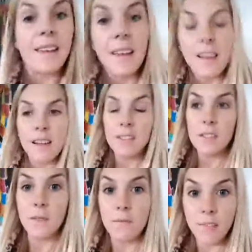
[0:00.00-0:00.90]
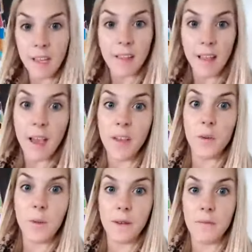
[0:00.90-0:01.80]
like to feel how
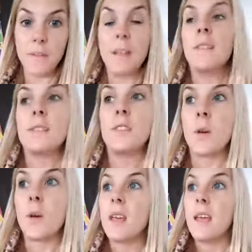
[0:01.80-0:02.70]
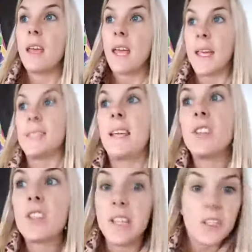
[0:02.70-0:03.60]
you want to feel. So
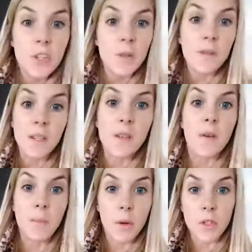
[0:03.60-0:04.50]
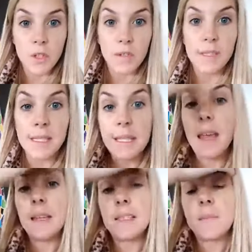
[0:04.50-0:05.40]
essentially choosing your emotional
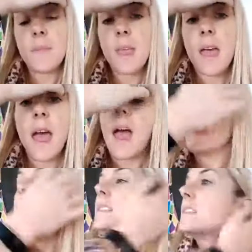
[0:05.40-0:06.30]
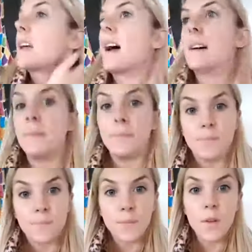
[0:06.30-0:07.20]
state. And,
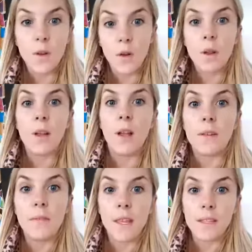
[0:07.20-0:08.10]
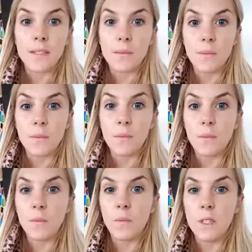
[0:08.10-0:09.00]
um, you know, a lot of things
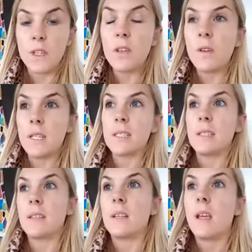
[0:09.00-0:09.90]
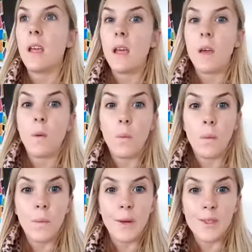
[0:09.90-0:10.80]
we do is that
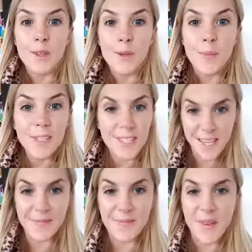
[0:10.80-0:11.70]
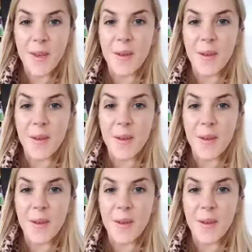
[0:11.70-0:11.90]
we're too busy.